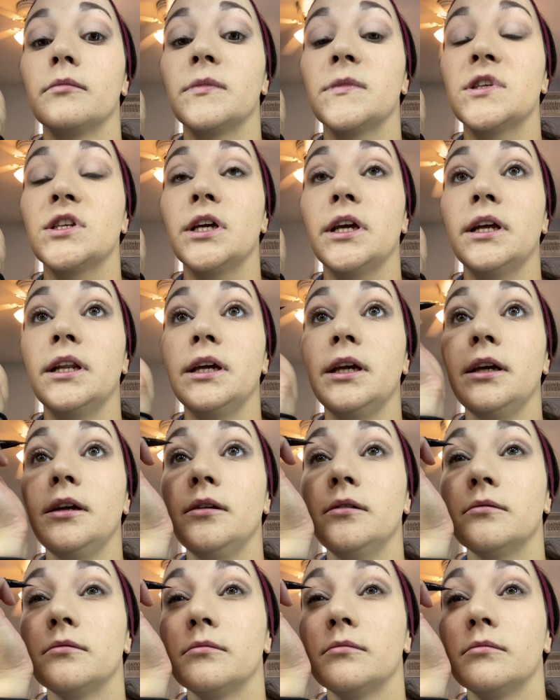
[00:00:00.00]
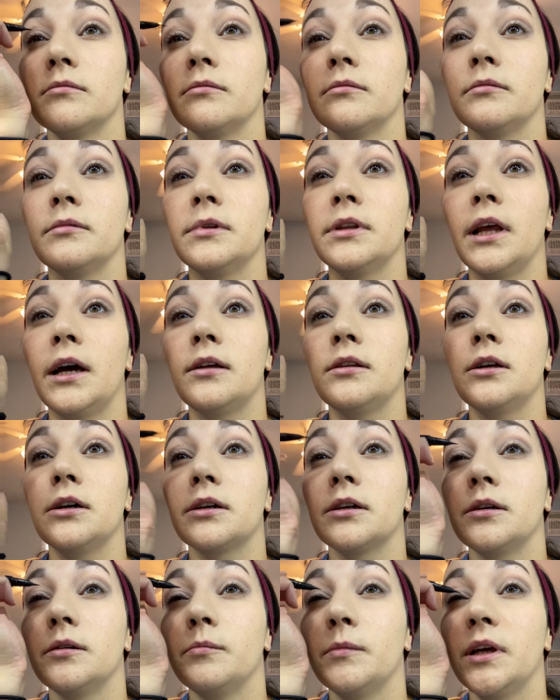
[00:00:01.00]
Chady, now
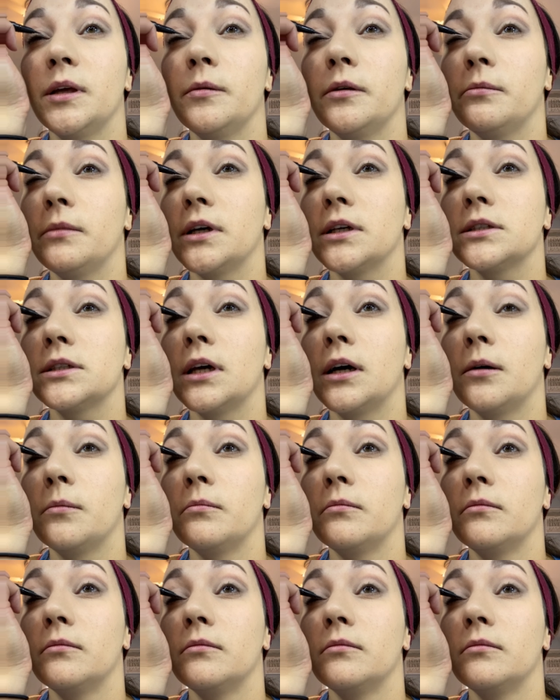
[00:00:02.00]
look, you made me mess up.